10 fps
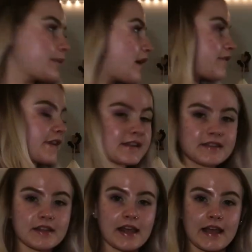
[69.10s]
I
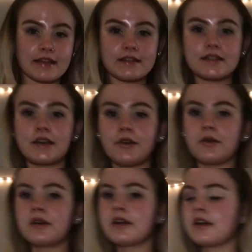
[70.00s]
fixed the light, so
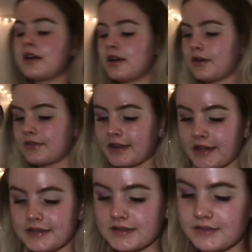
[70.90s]

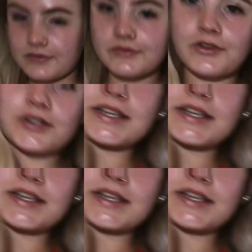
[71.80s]
hopefully it doesn't fall